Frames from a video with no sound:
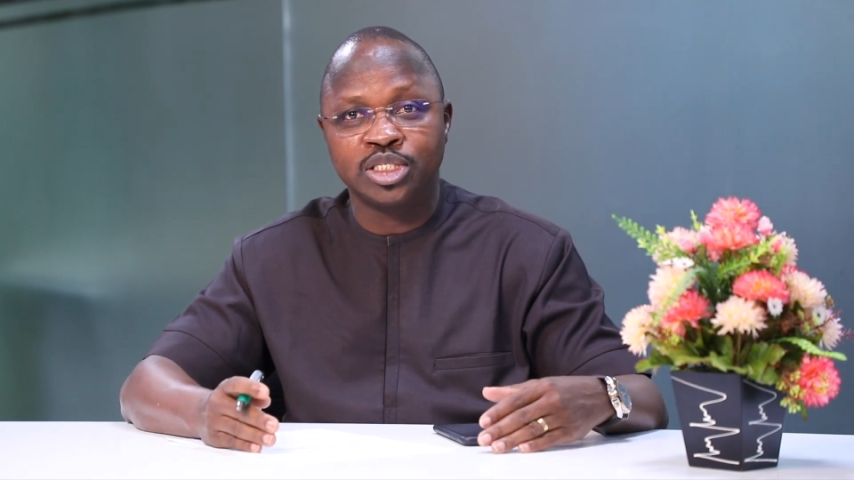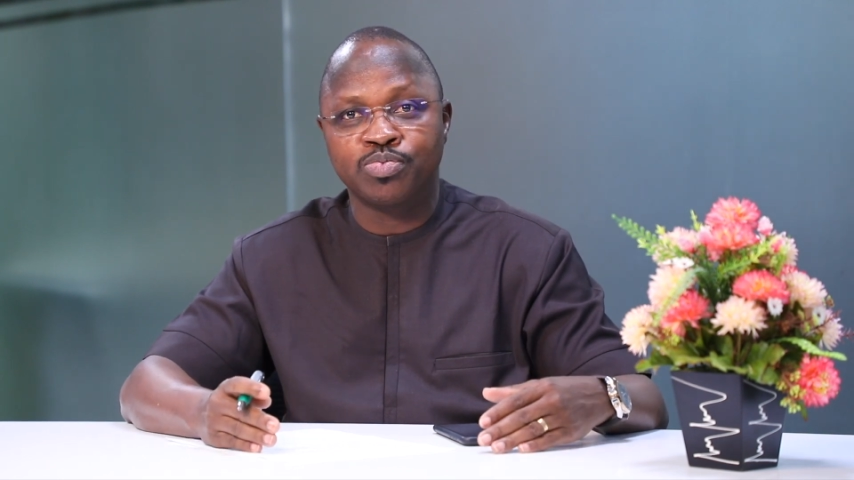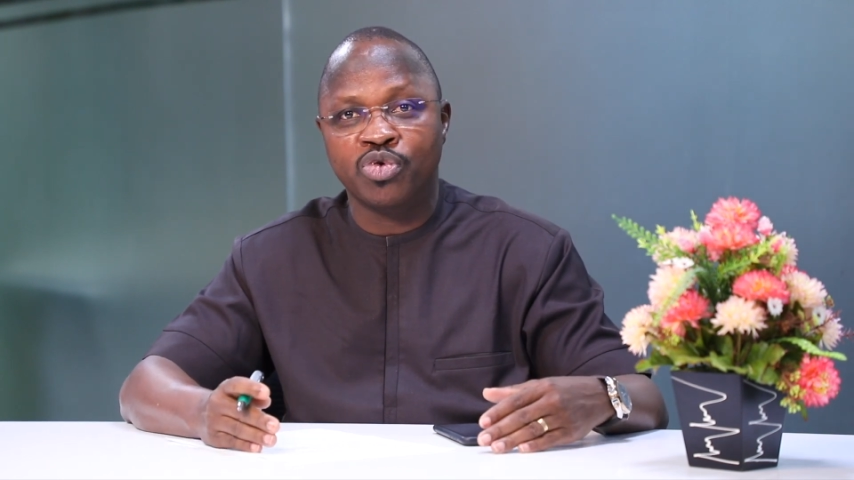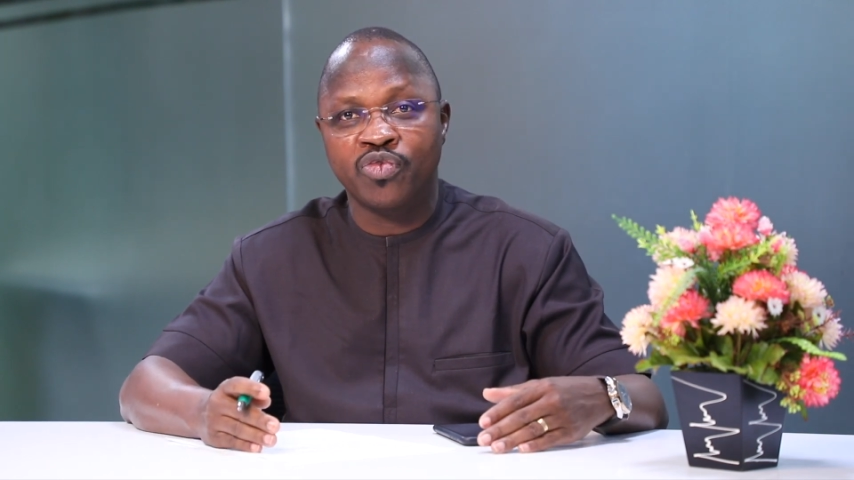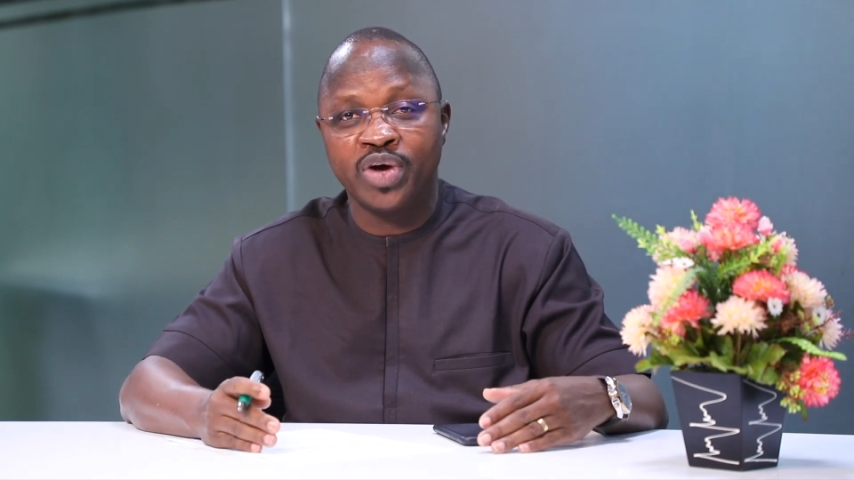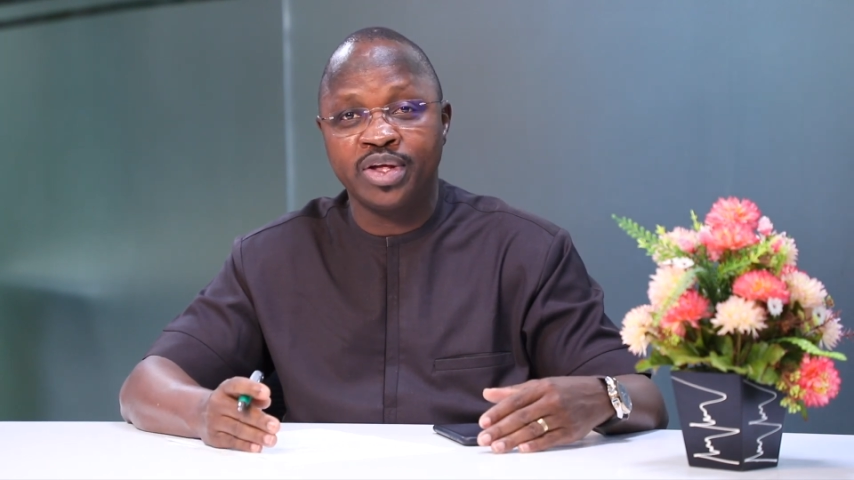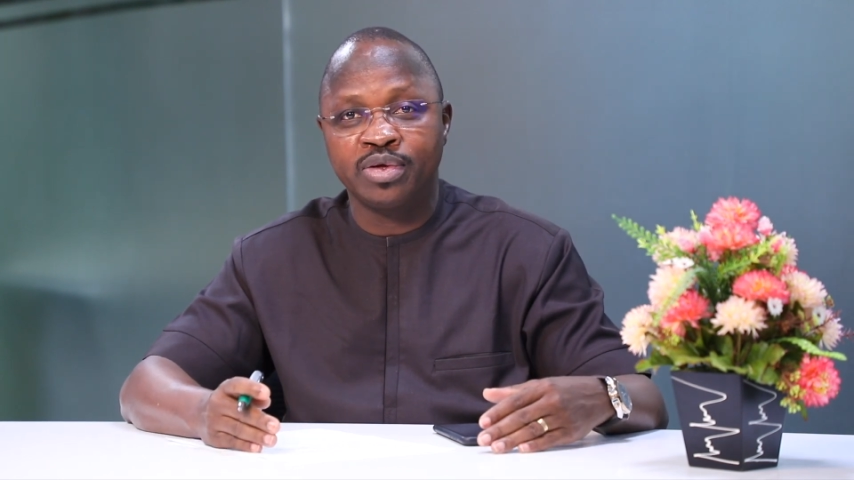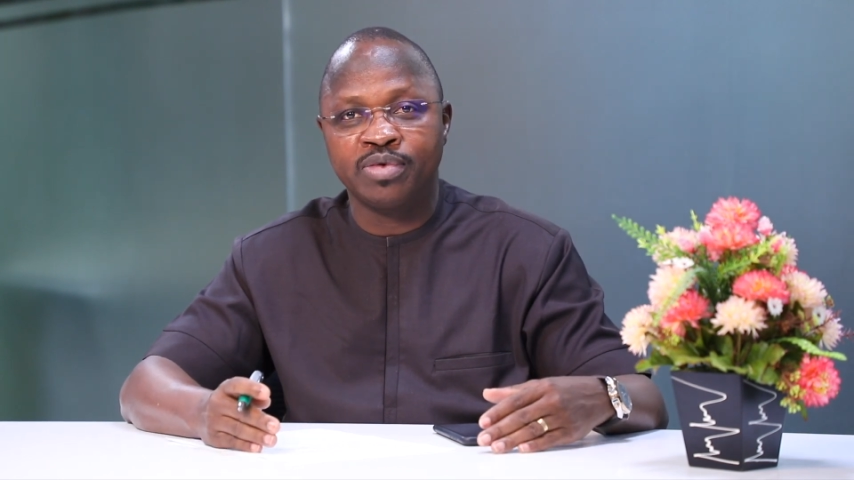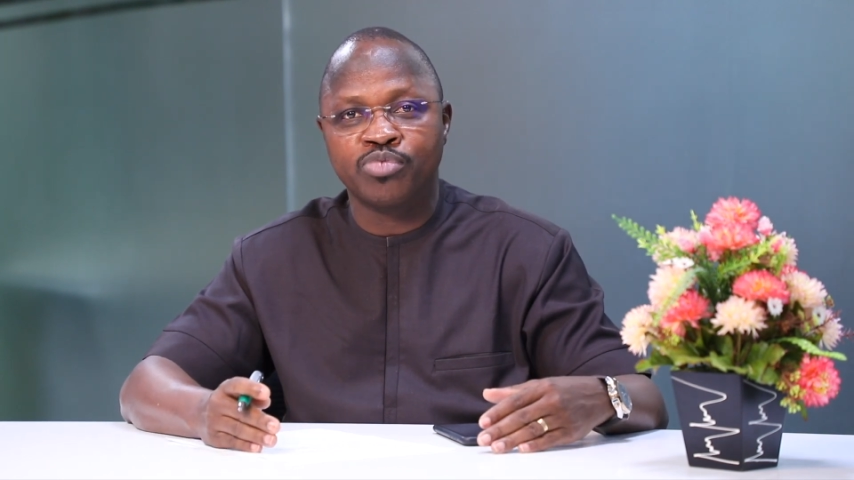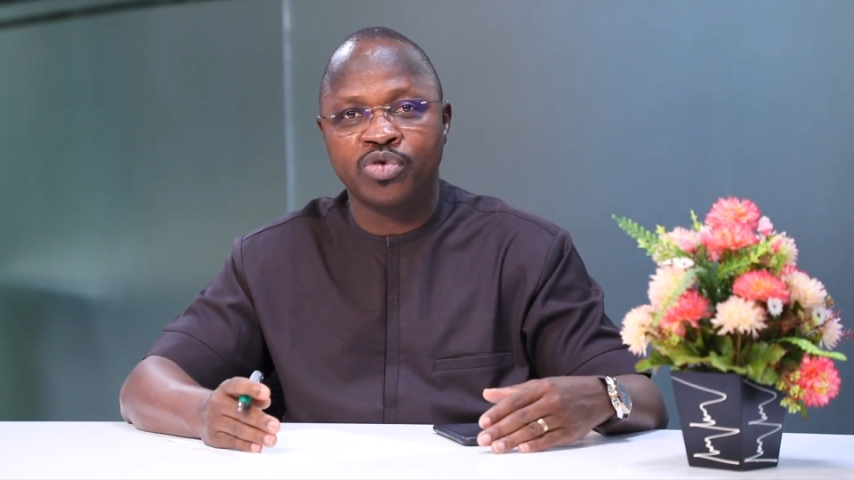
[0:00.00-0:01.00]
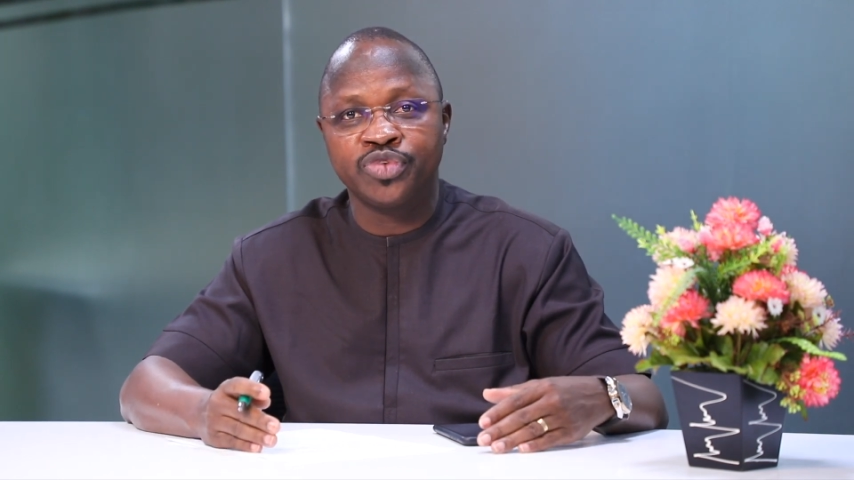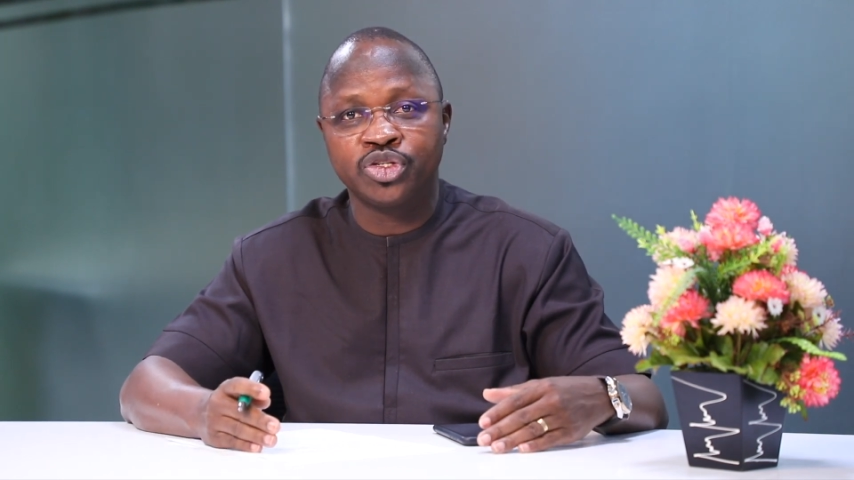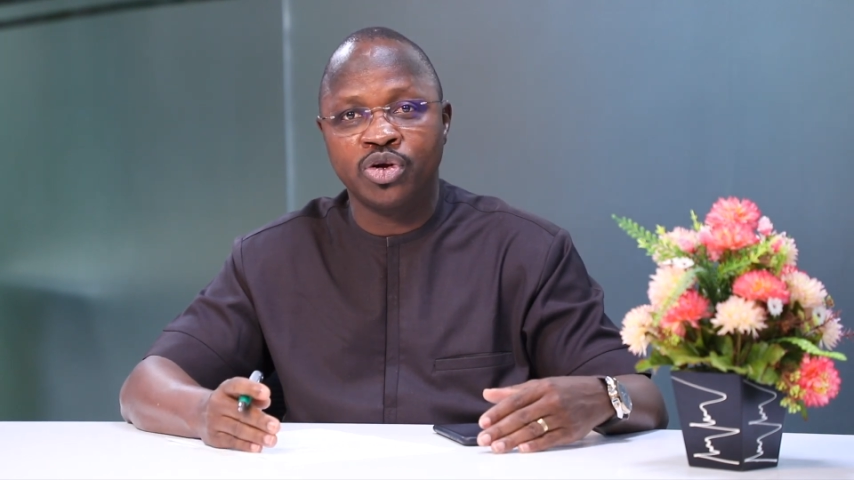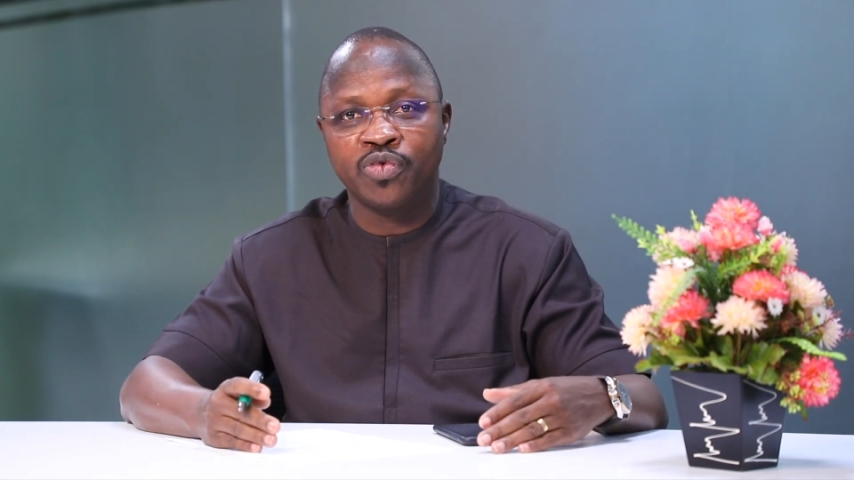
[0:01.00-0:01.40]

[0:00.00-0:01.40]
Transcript: is provision